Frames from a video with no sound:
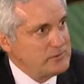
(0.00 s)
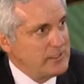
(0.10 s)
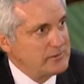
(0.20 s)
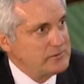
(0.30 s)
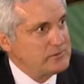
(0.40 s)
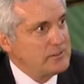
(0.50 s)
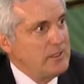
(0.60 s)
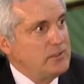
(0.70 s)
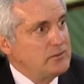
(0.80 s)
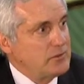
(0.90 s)
Texas,
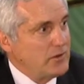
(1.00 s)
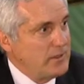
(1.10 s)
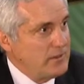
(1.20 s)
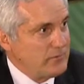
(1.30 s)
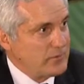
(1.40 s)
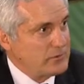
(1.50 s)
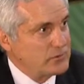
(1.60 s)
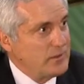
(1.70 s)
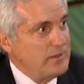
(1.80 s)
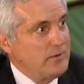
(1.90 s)
starting in the 1st
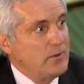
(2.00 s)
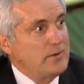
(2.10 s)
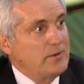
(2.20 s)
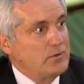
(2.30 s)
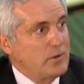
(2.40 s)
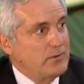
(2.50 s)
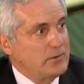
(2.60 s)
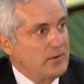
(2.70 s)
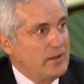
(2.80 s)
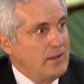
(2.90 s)
grade and going to the 12th
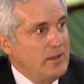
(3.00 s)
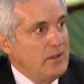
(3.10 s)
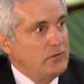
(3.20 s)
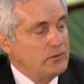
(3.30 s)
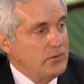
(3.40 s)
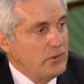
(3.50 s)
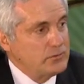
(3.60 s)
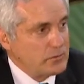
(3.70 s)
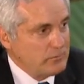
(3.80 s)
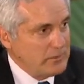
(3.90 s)
grade. So
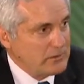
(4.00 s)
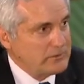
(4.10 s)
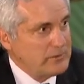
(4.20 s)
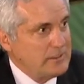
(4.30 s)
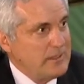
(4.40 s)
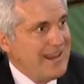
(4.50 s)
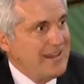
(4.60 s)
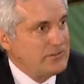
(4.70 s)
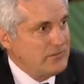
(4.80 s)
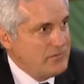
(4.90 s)
those are built in
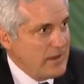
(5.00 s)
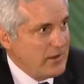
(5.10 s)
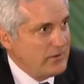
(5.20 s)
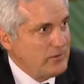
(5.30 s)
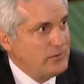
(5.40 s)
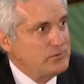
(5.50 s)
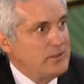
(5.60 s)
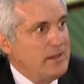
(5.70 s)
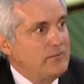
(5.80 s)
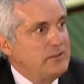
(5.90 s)
as values
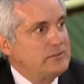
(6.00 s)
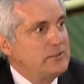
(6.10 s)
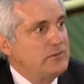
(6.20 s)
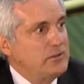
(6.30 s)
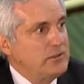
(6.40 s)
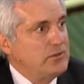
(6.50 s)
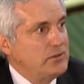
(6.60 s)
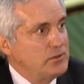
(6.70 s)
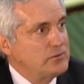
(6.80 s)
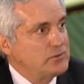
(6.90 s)
every single year
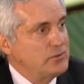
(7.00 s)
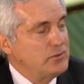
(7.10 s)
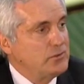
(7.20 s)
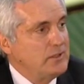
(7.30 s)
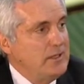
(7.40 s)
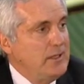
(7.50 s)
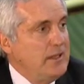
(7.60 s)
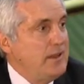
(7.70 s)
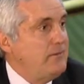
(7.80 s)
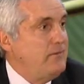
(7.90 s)
you're in school.
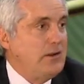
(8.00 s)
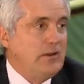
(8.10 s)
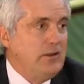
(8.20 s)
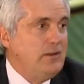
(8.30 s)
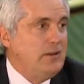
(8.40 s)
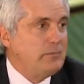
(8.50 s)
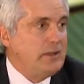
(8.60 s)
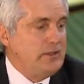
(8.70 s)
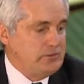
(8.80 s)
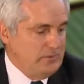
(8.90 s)
Very unique
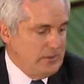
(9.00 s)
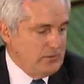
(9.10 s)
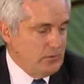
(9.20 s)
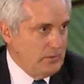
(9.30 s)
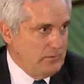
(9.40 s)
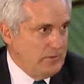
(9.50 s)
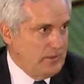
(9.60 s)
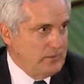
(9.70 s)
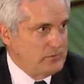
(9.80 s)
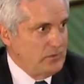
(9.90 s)
place. You've got the river
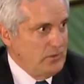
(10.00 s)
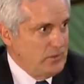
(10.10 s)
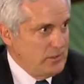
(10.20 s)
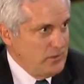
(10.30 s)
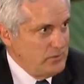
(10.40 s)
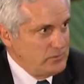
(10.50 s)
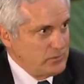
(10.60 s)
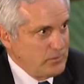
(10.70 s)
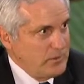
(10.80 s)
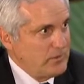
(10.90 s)
there, so you can use
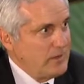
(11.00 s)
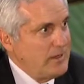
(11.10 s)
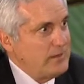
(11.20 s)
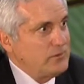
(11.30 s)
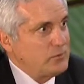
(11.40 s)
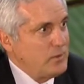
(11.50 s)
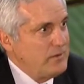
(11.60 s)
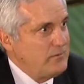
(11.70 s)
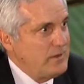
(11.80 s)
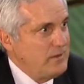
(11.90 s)
the Rio Grande as
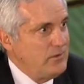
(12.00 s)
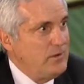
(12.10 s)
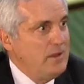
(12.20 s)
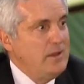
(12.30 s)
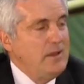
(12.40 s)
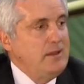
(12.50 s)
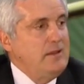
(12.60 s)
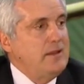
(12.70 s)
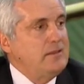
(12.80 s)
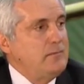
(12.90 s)
one venue.
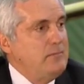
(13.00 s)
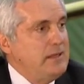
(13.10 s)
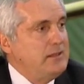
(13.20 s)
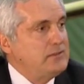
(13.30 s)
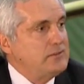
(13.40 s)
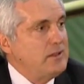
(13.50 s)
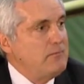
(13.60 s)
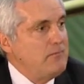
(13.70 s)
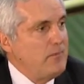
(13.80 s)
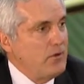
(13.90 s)
You got the biggest
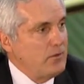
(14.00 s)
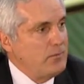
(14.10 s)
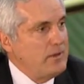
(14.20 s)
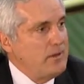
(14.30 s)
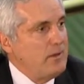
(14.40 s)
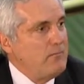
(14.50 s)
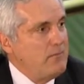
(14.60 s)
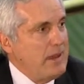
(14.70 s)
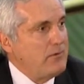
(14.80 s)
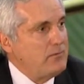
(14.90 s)
urban
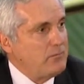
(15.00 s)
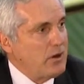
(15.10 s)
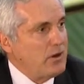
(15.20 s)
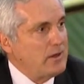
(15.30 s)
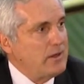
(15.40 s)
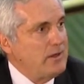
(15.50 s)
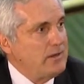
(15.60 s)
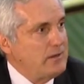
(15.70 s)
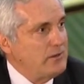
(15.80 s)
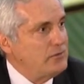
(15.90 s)
mountain park in
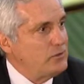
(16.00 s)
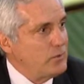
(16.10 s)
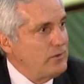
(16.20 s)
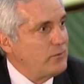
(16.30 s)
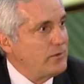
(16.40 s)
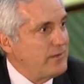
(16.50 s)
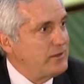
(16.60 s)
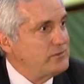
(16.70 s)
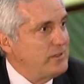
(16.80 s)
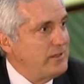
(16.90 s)
the country,
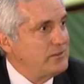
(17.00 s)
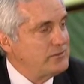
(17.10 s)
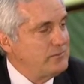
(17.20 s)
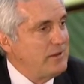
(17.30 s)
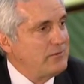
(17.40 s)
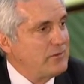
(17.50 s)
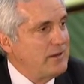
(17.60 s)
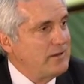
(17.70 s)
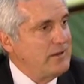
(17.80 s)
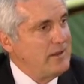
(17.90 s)
24,000 acres in Mount
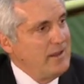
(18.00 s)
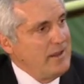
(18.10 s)
Franklin.